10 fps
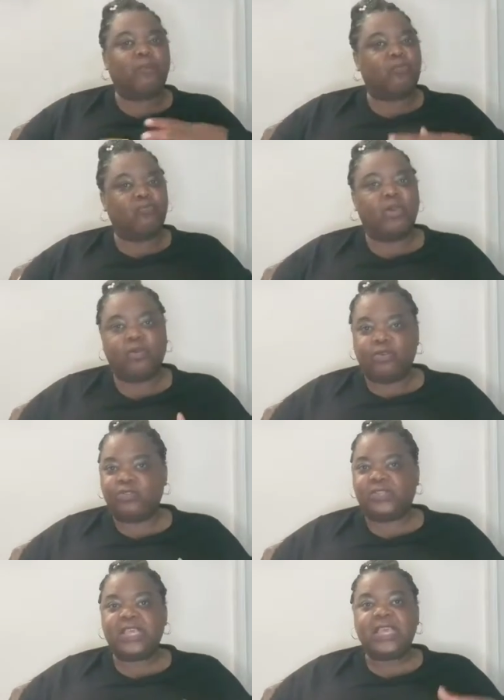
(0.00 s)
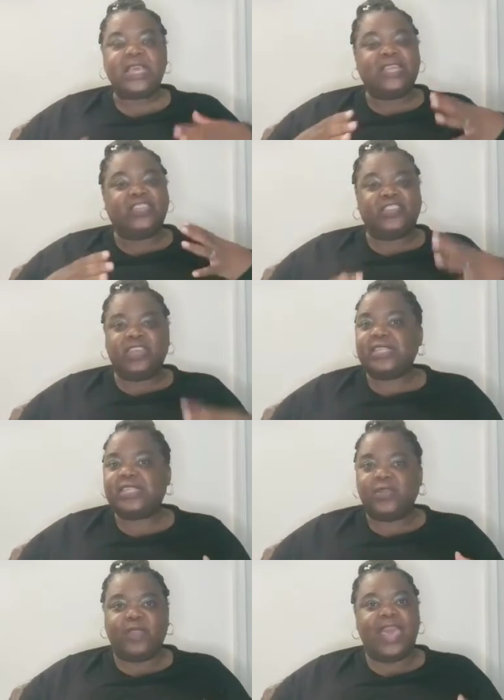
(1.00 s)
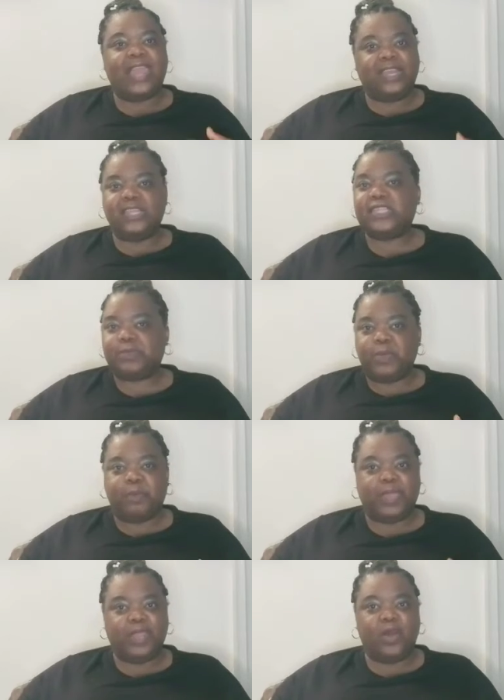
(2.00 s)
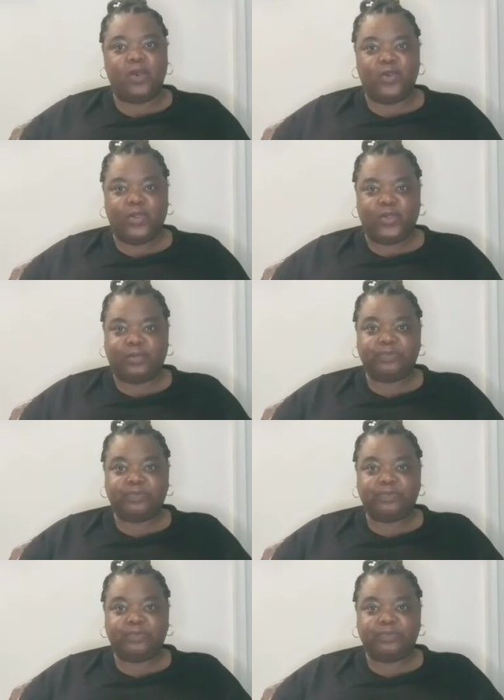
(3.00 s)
pros just so that list would be longer.